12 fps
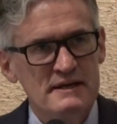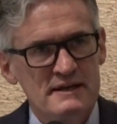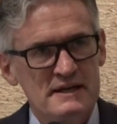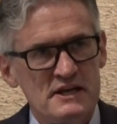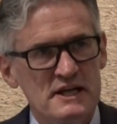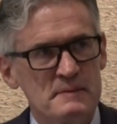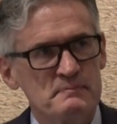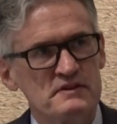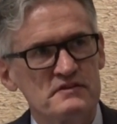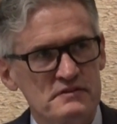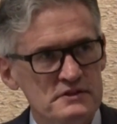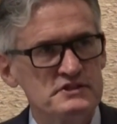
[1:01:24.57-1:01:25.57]
Can it help
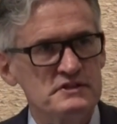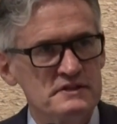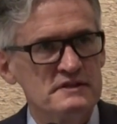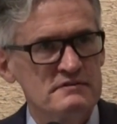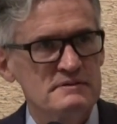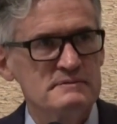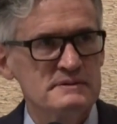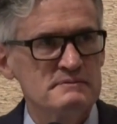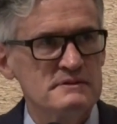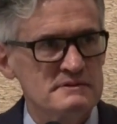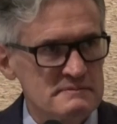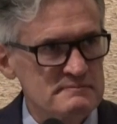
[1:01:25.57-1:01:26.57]
the surgeon, is what we
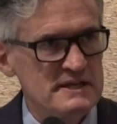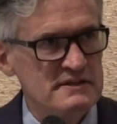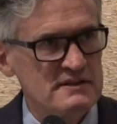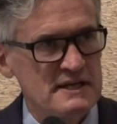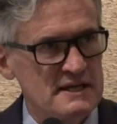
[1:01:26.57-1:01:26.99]
will basically.